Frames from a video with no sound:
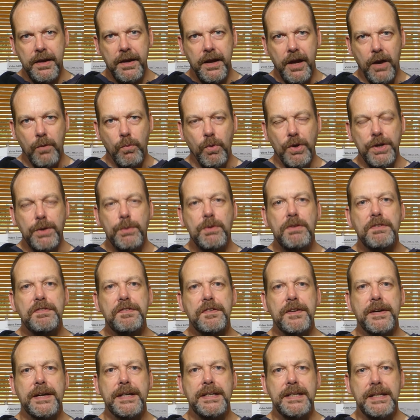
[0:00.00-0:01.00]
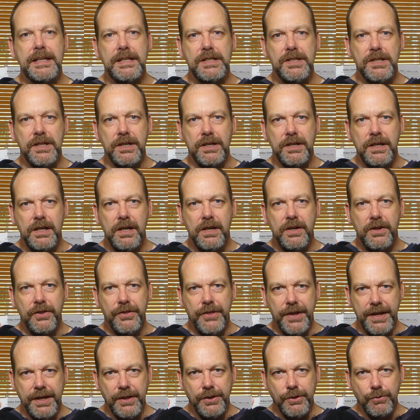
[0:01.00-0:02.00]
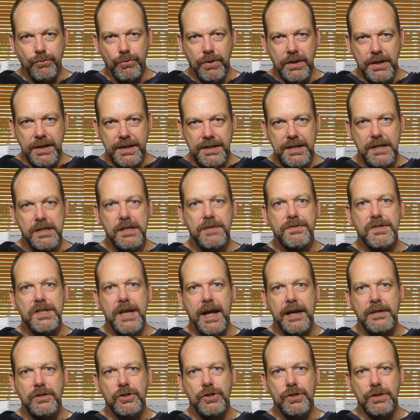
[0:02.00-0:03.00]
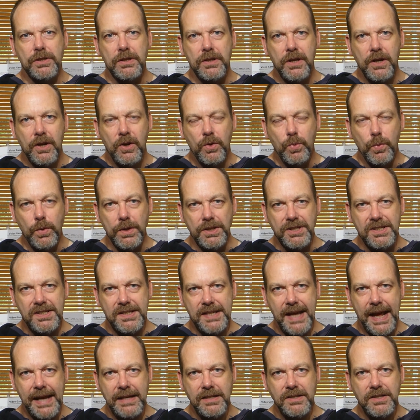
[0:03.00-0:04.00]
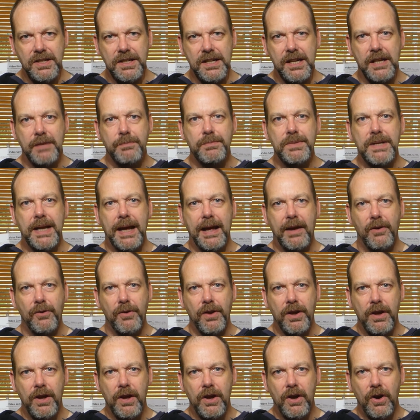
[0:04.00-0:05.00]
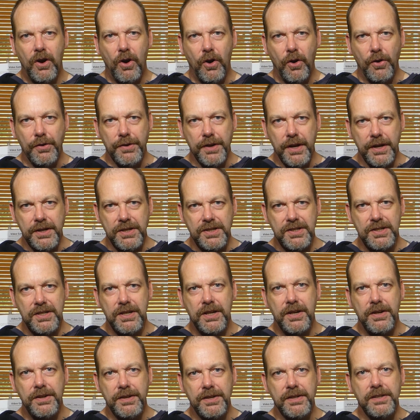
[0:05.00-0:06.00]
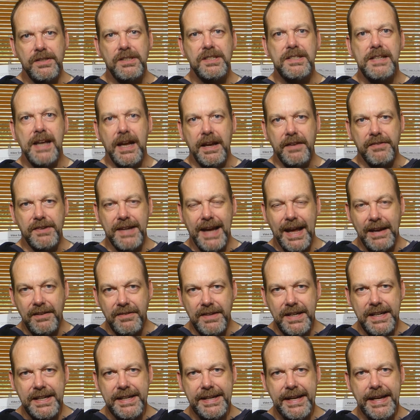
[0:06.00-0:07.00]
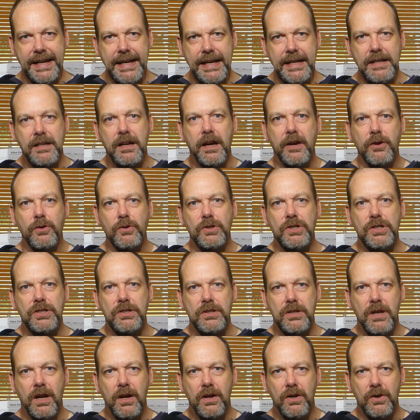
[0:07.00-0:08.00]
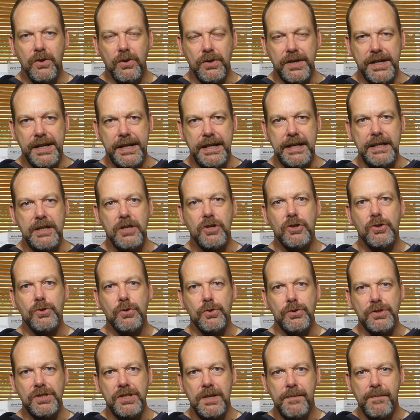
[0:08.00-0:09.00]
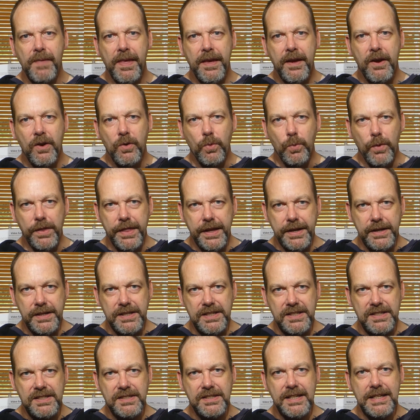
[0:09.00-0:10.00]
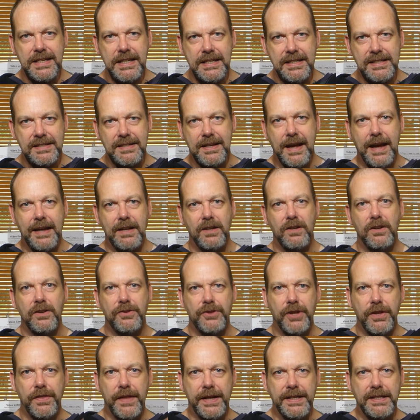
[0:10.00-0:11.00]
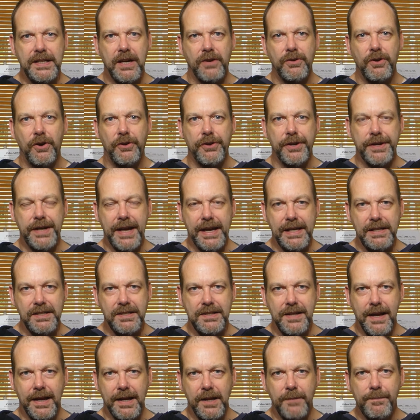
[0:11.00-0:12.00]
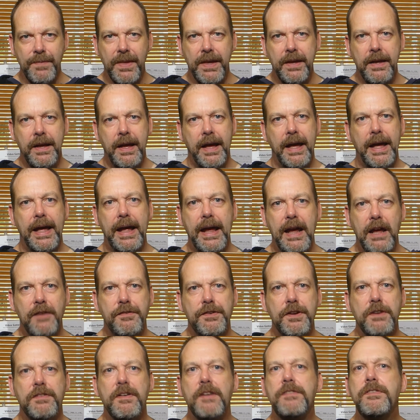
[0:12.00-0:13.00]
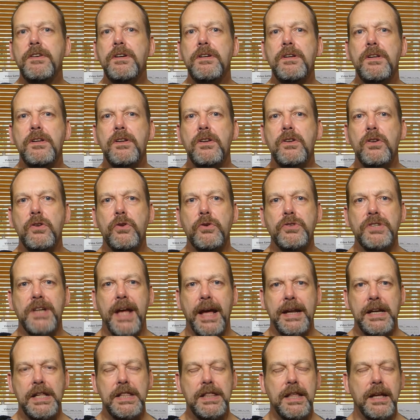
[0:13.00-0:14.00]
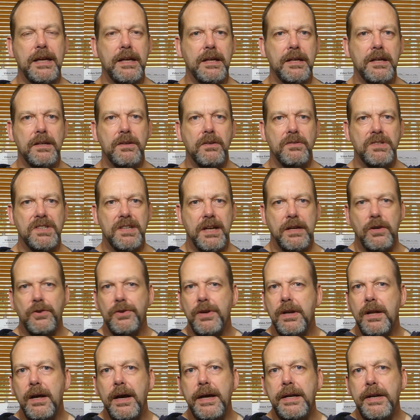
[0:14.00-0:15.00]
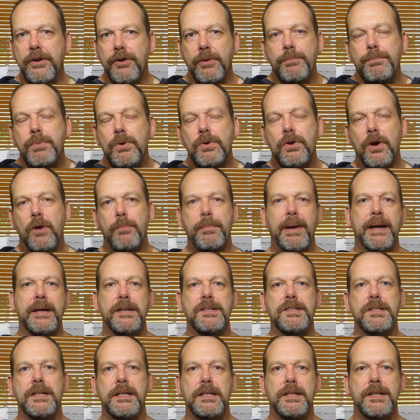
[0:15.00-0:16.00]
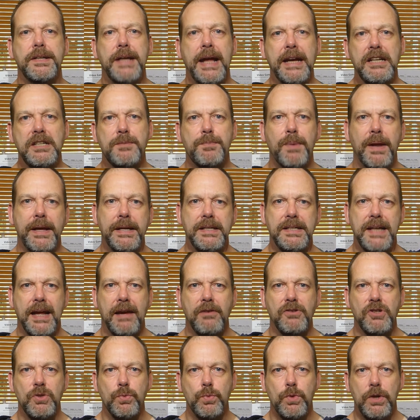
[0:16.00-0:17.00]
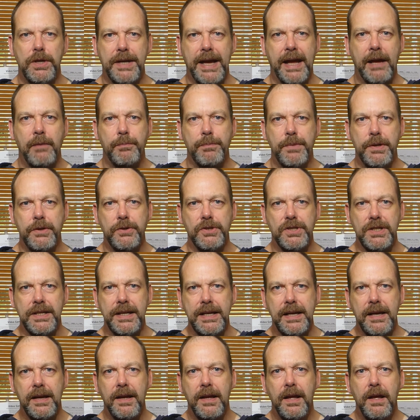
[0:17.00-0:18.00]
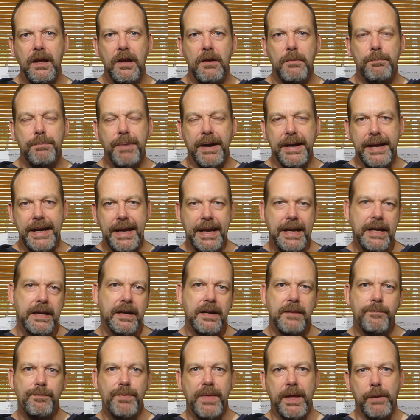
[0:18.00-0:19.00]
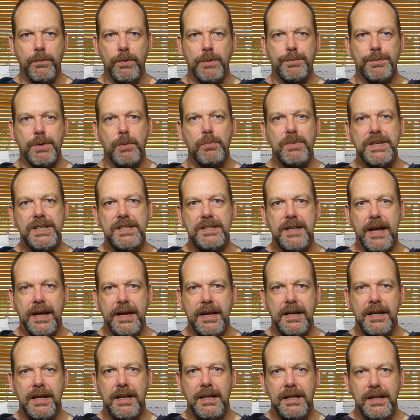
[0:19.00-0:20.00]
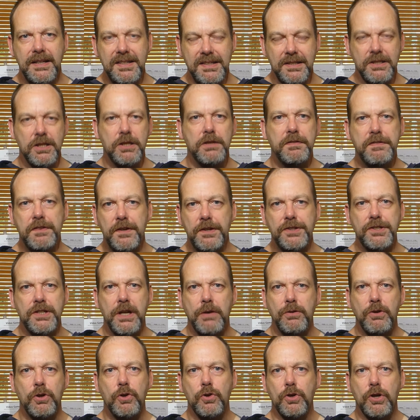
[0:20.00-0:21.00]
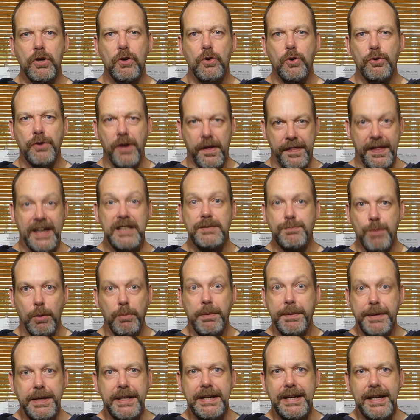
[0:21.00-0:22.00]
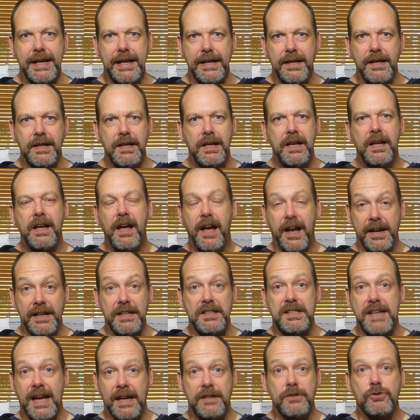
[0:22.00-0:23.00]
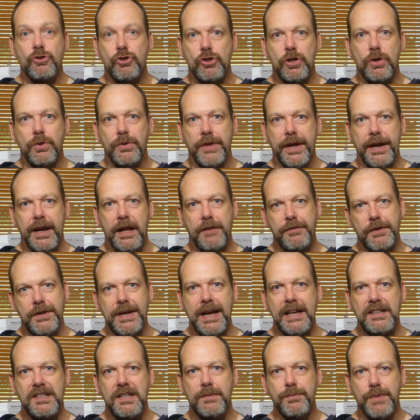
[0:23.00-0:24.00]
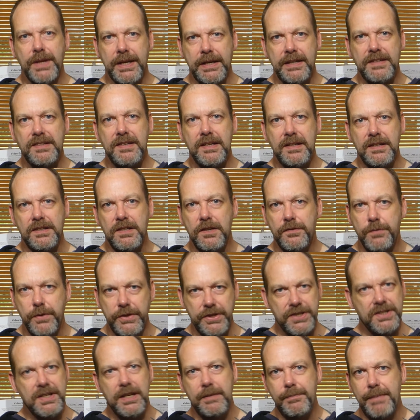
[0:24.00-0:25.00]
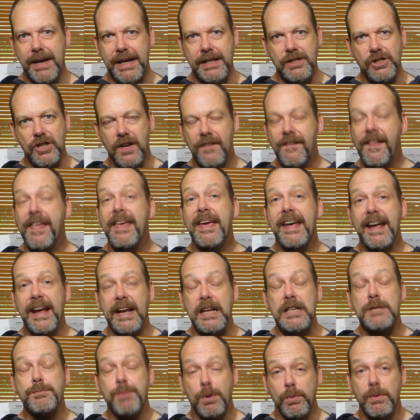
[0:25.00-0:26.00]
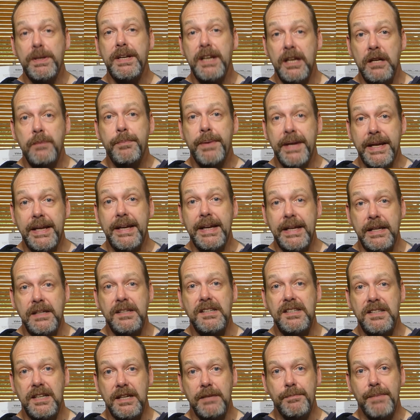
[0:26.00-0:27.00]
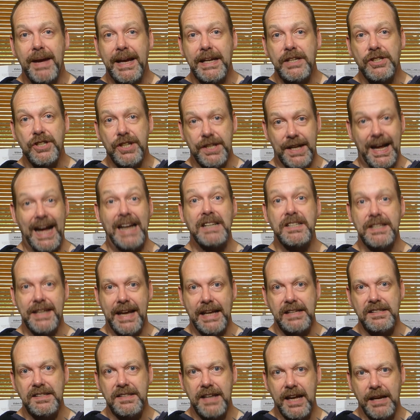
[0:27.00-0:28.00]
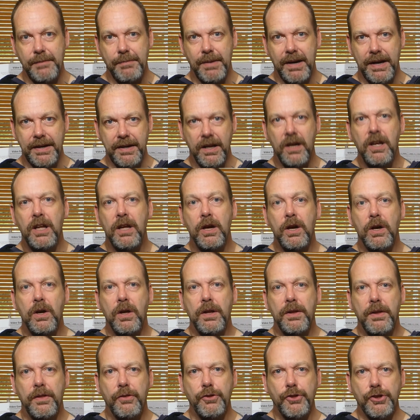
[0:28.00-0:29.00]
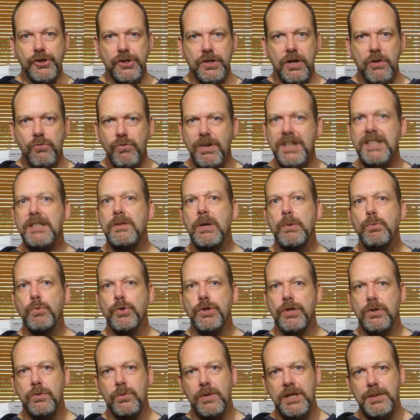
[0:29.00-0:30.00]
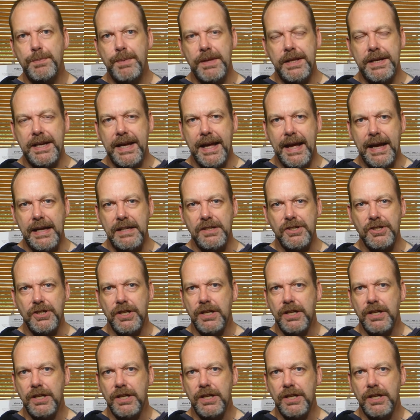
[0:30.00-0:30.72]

And what you will find is that the releases of tension will tend to come down on a certain set of kind of key notes or key chords within a C scale that they don't on an A scale. If you've ever looked at anything, say online or in a book or magazine that explains how to work out music by ear, it will probably say, listen to the first note or chord, and that's probably your key. And it's kind of true that if you get something and it starts off with a C major, it's probably going to be in C major as against A minor. There's no reason it would always be the case.